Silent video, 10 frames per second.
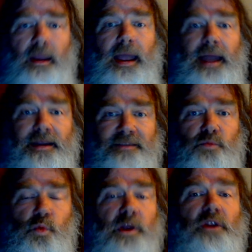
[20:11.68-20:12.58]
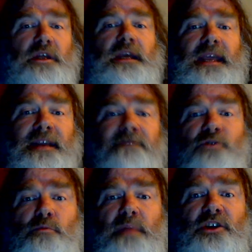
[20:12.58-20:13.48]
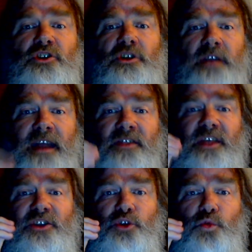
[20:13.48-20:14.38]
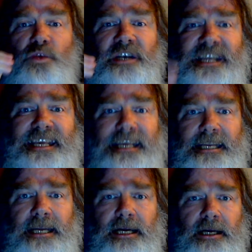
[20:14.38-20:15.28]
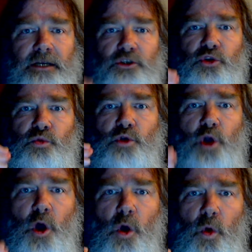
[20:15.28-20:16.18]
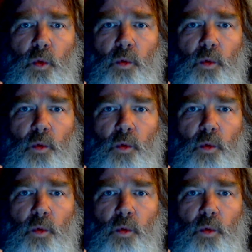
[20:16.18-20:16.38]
And it's really information that you need to know.